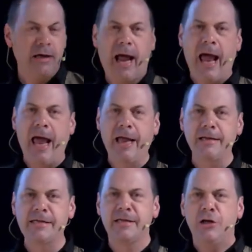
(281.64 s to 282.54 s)

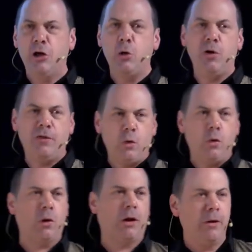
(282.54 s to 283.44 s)
and you will have
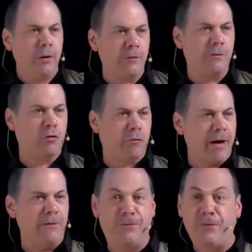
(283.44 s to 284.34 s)
all heard of the
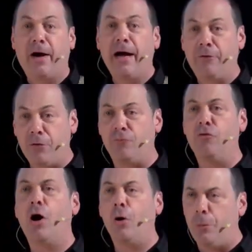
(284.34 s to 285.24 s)
great fire of
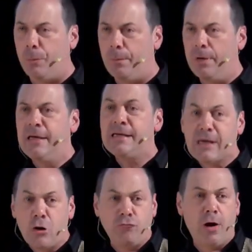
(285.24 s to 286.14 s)
Rome.
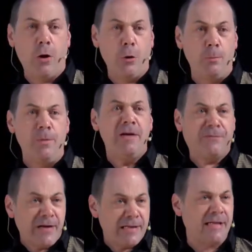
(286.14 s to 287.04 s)
So, Rome,
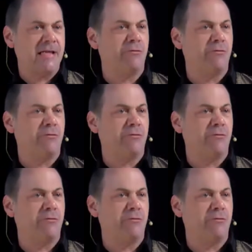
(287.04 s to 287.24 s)
first as a